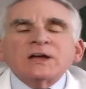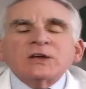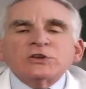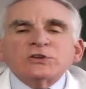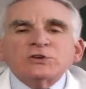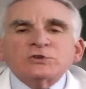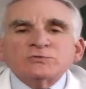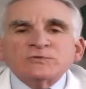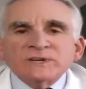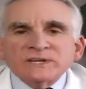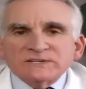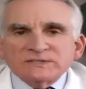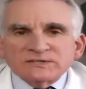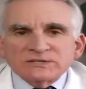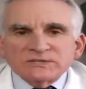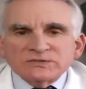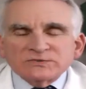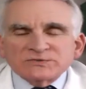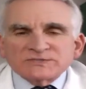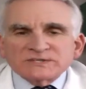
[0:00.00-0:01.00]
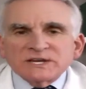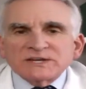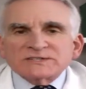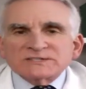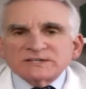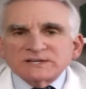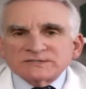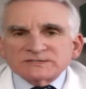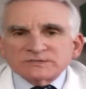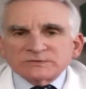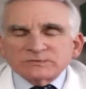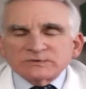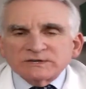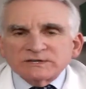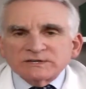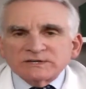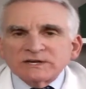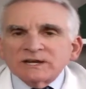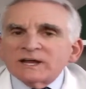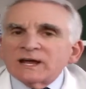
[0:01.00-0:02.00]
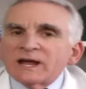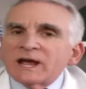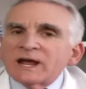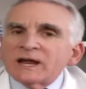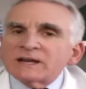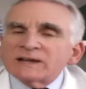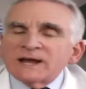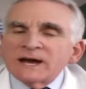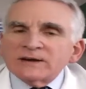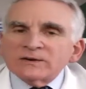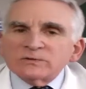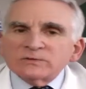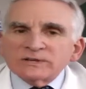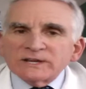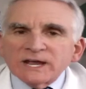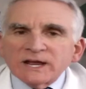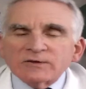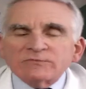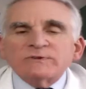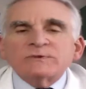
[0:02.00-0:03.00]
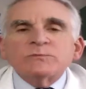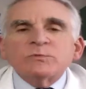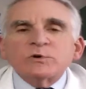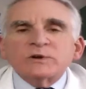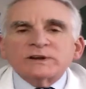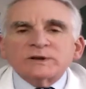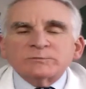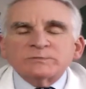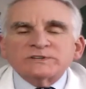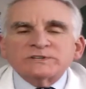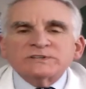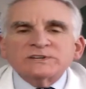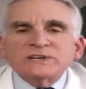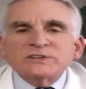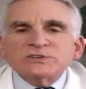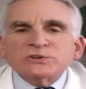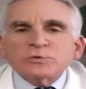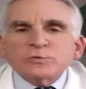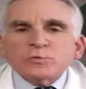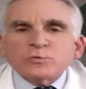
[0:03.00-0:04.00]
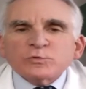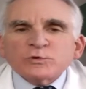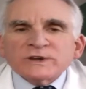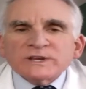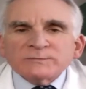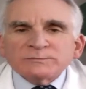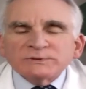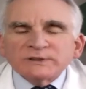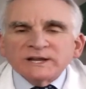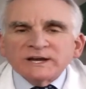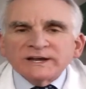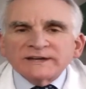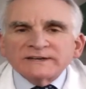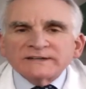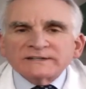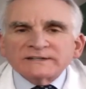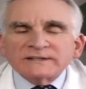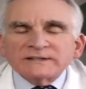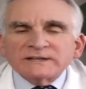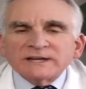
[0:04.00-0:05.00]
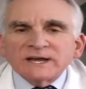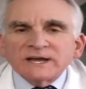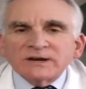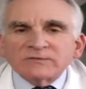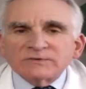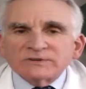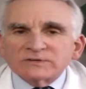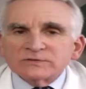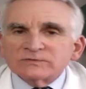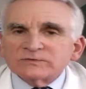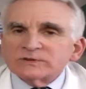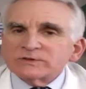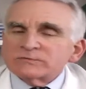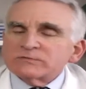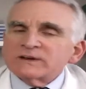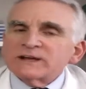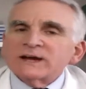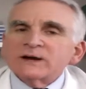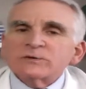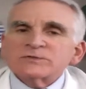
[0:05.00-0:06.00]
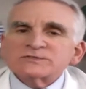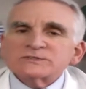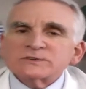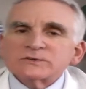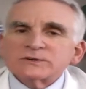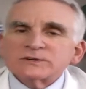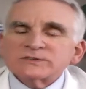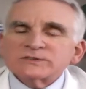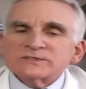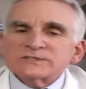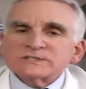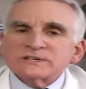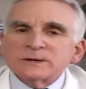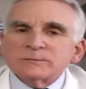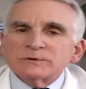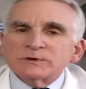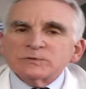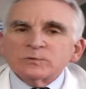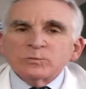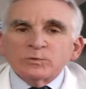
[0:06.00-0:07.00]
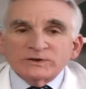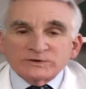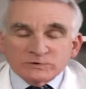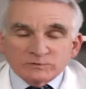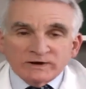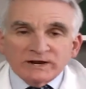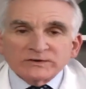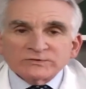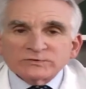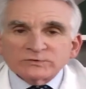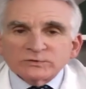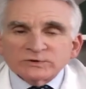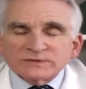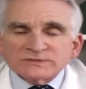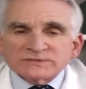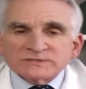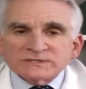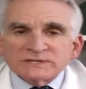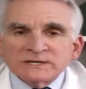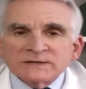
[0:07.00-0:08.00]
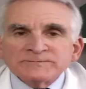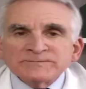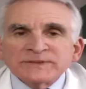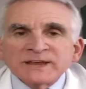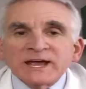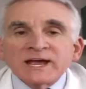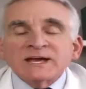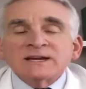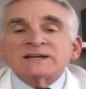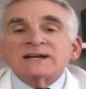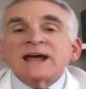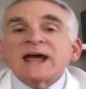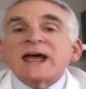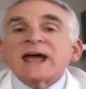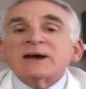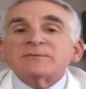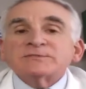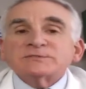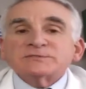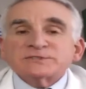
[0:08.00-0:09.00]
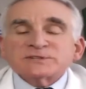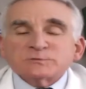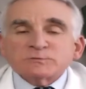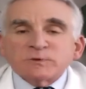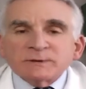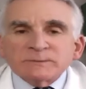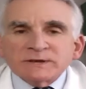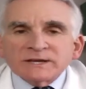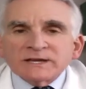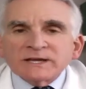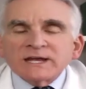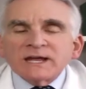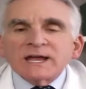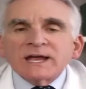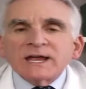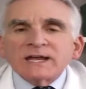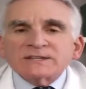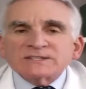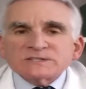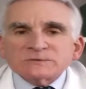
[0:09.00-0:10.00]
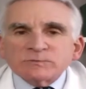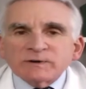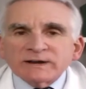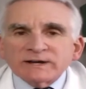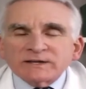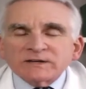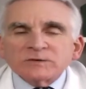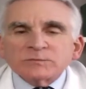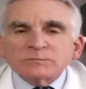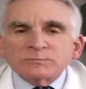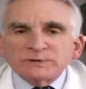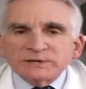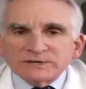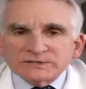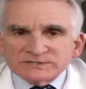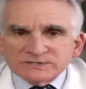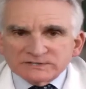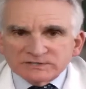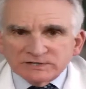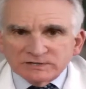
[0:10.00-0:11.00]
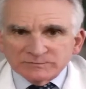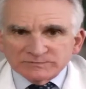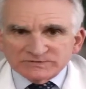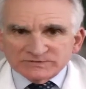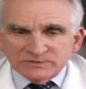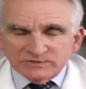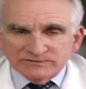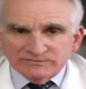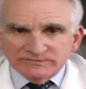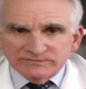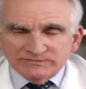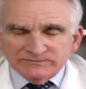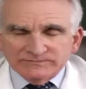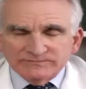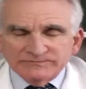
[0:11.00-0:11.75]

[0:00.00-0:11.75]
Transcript: You need to use sunscreen not only every morning, but you need to reapply it every 2 to 3 hours during the summer when you're outdoors and after swimming and sweating because it comes off.